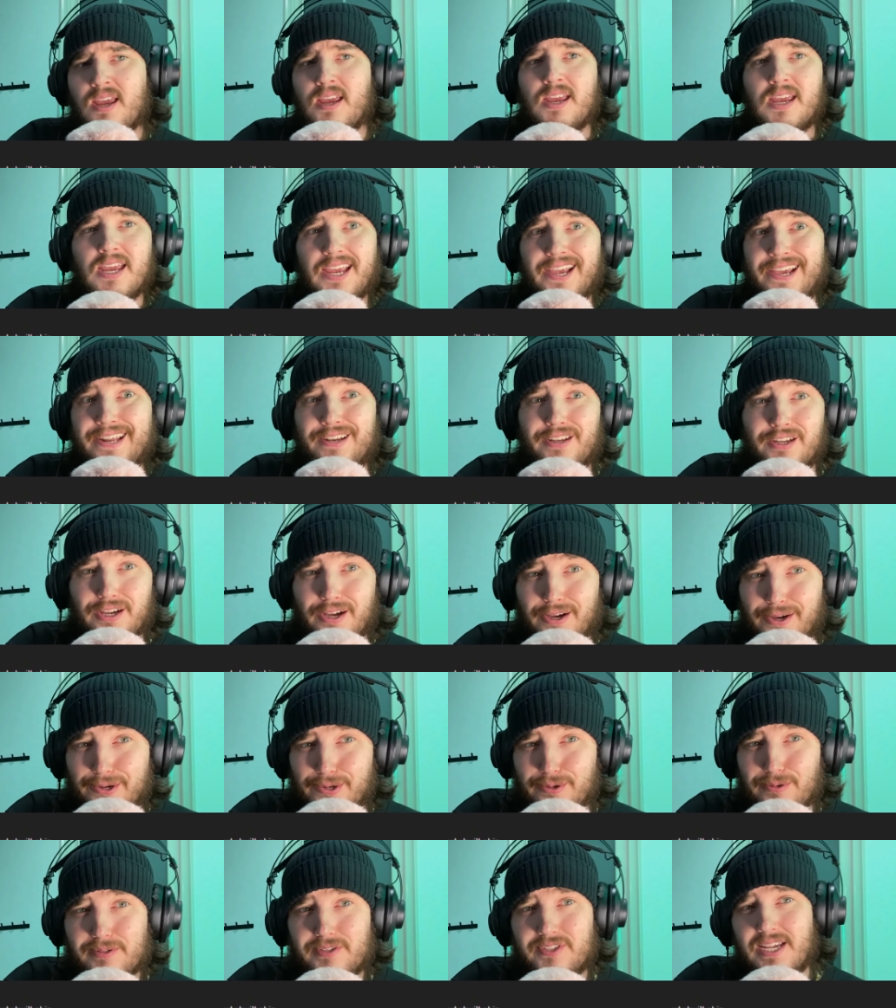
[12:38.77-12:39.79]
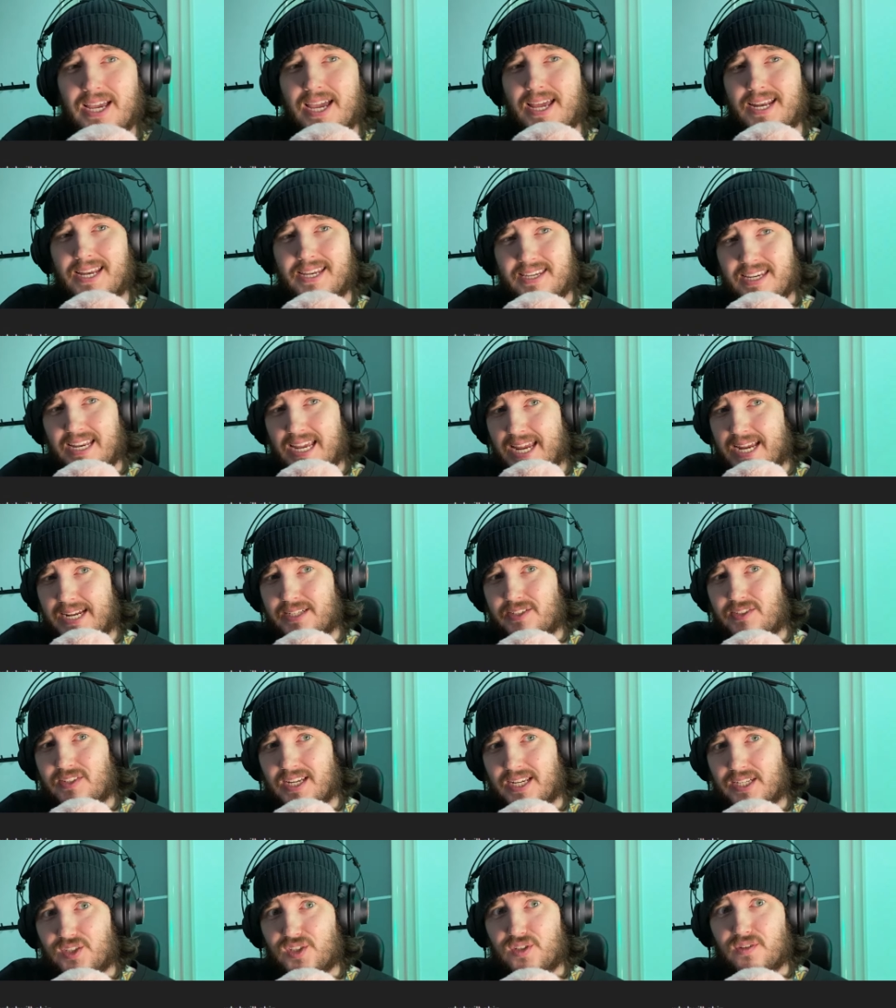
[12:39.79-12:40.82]
it goes and it takes
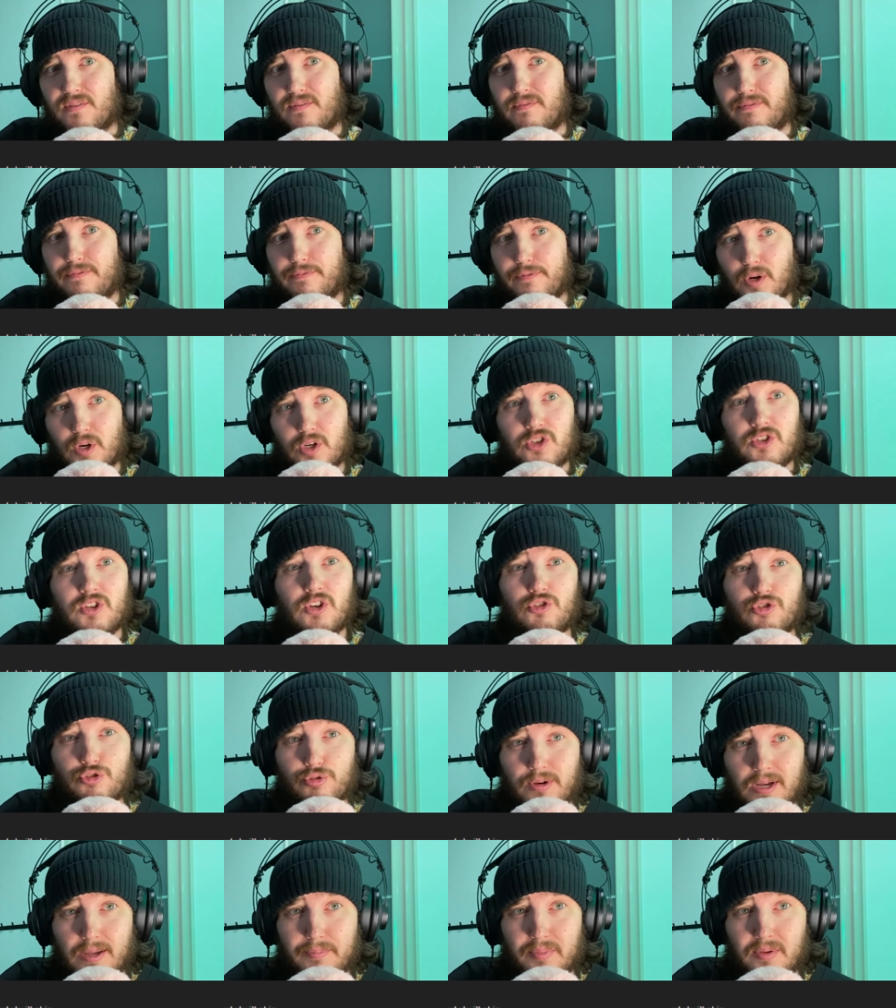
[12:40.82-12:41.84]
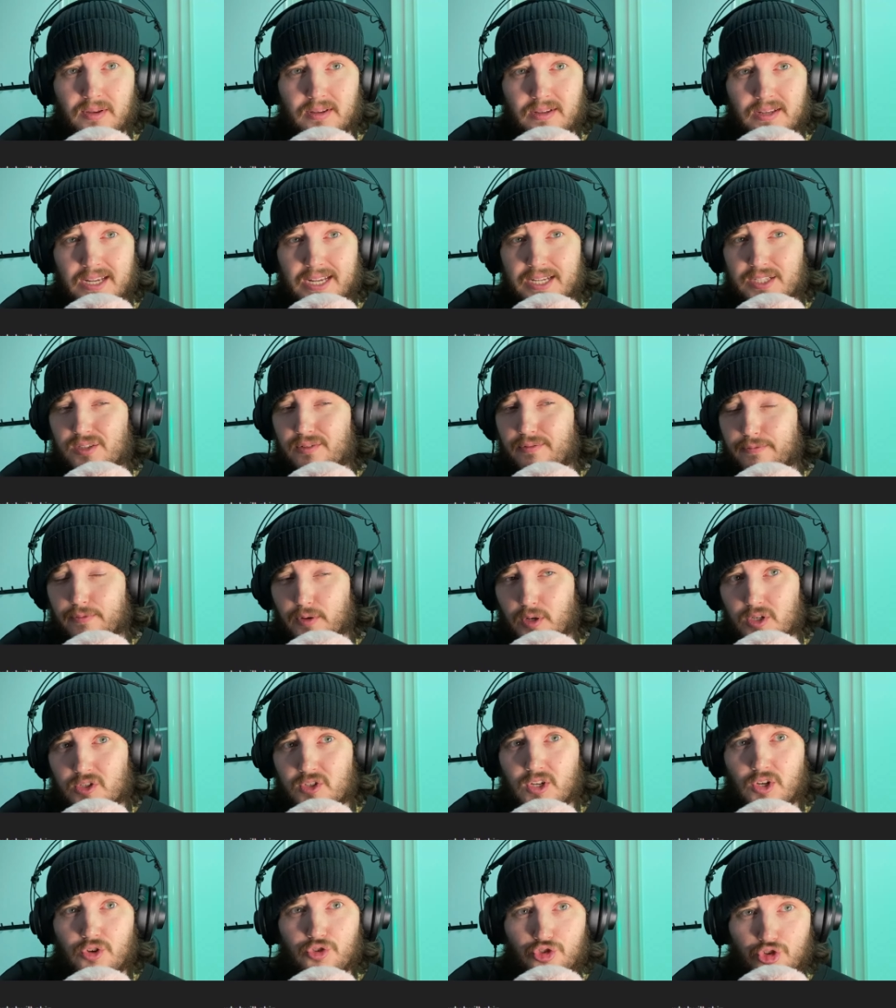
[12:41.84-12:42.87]
its first trip, its
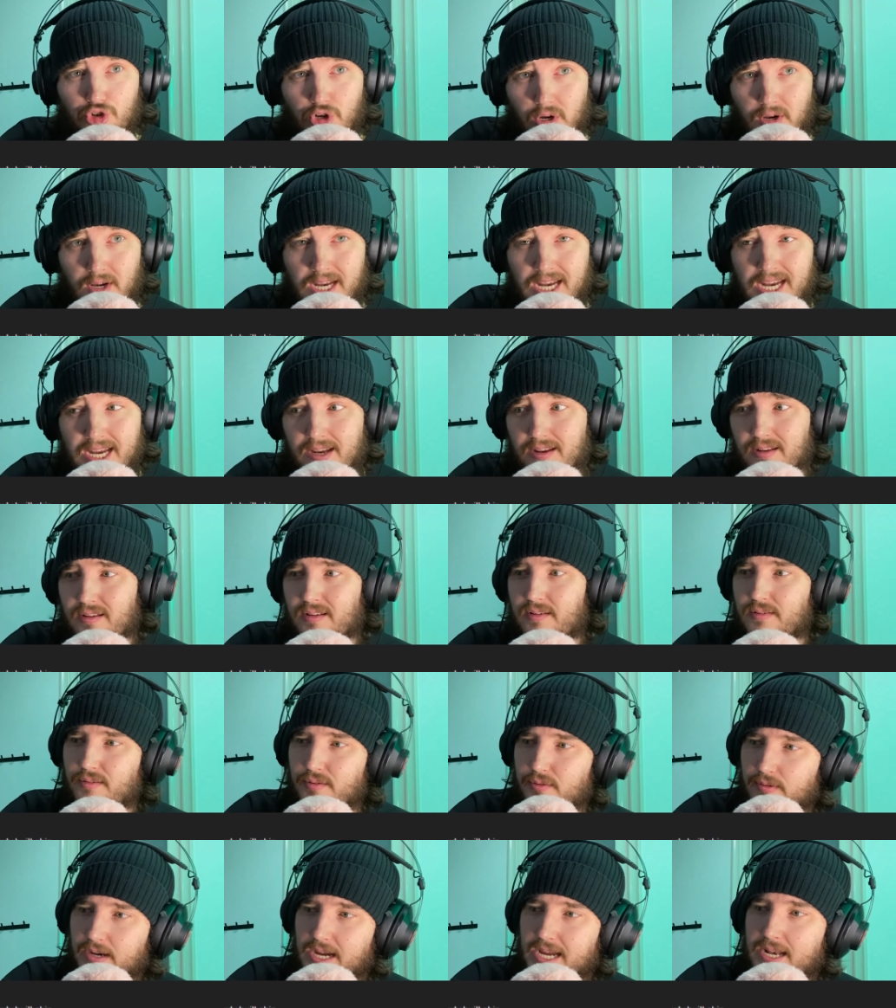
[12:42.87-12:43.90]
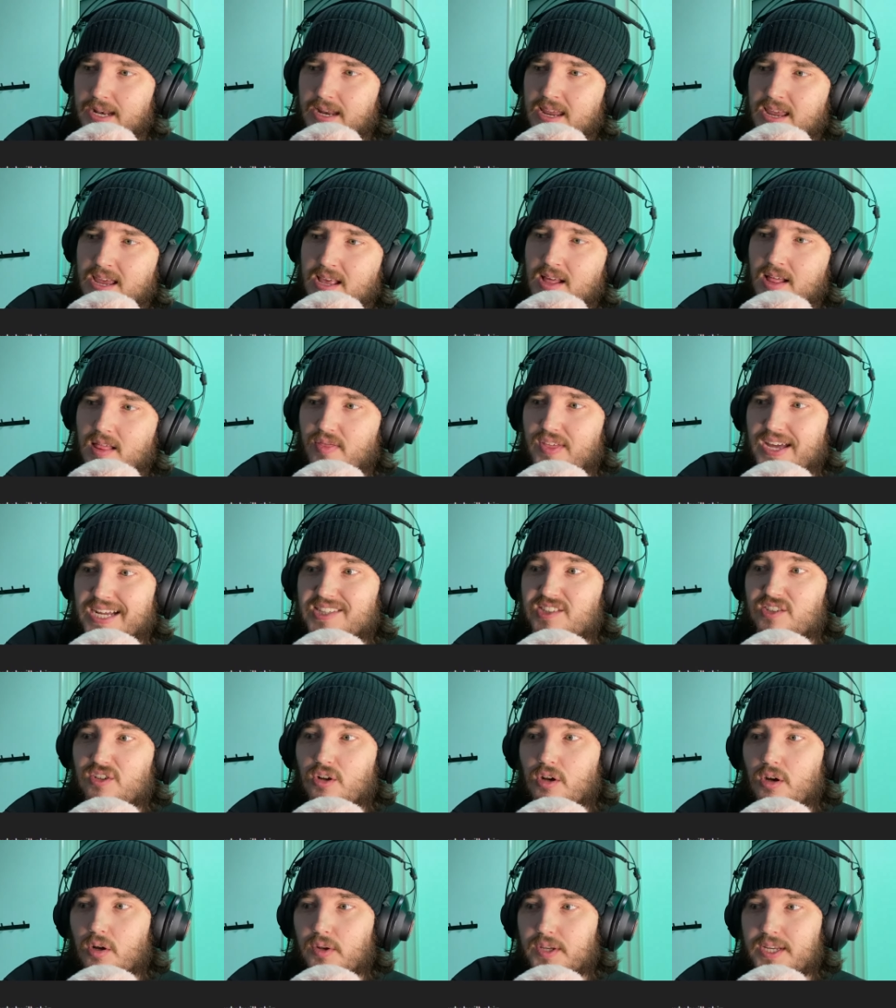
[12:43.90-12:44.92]
first journey, right? That's
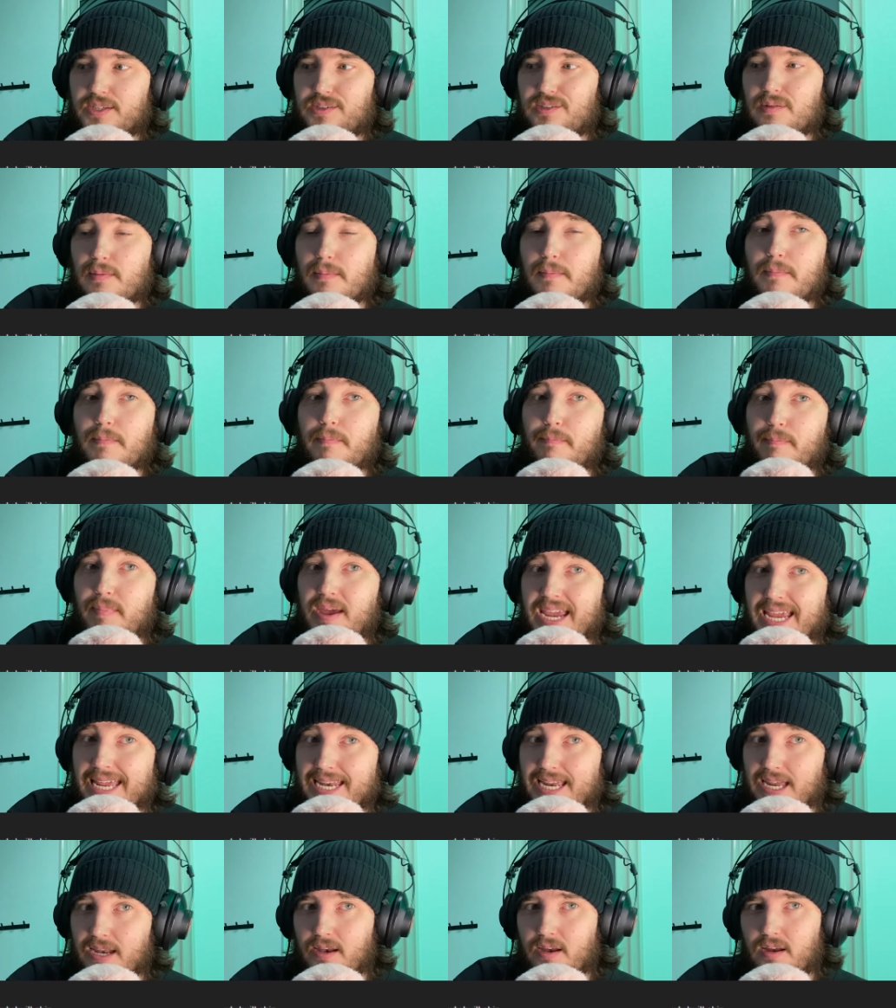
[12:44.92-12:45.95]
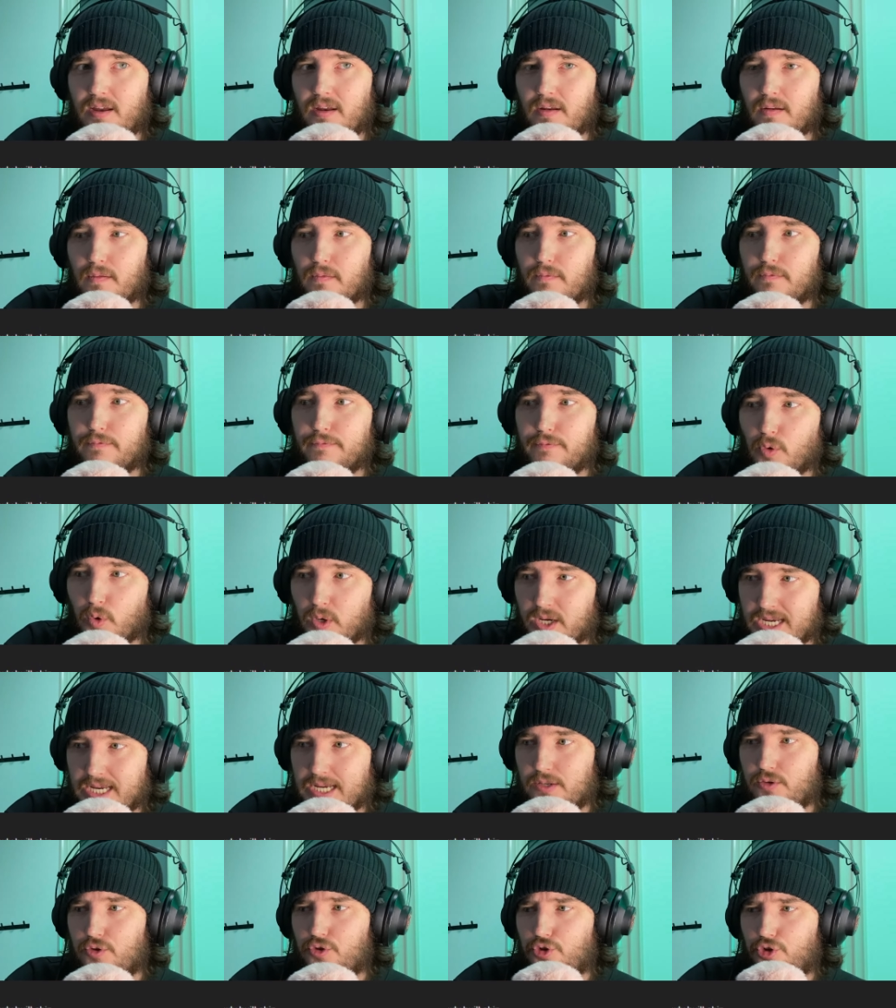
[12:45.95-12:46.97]
called its maiden
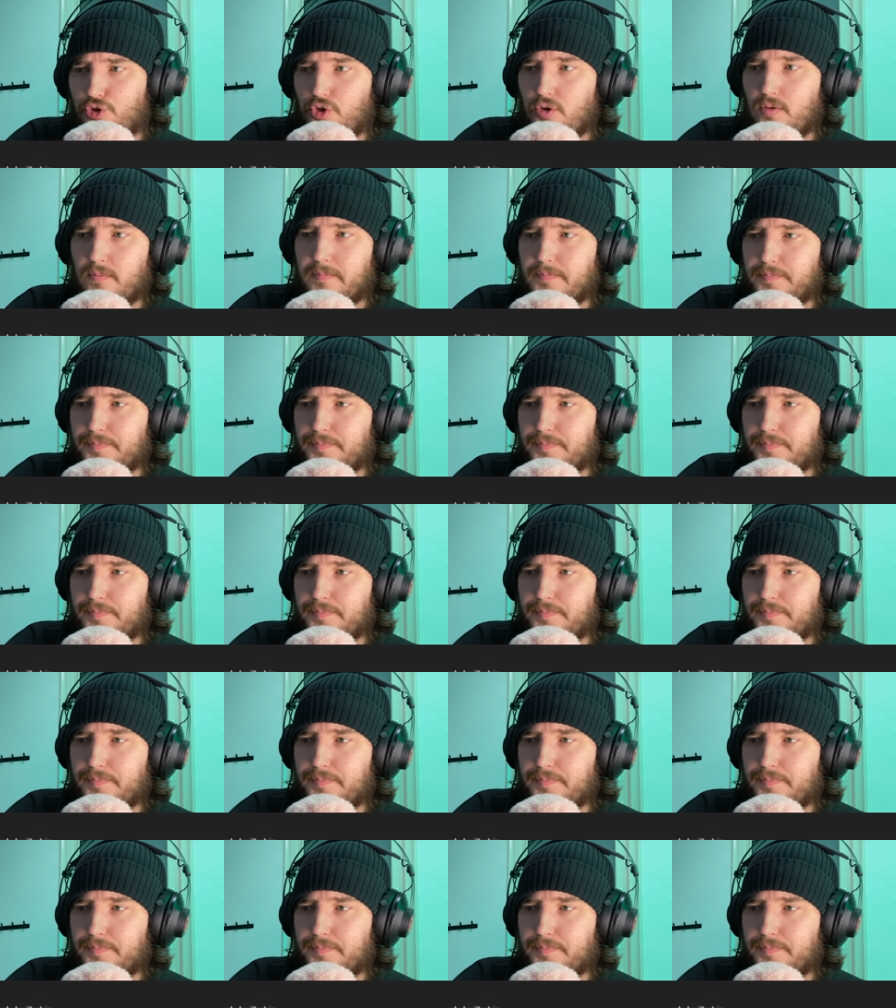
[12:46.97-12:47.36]
voyage.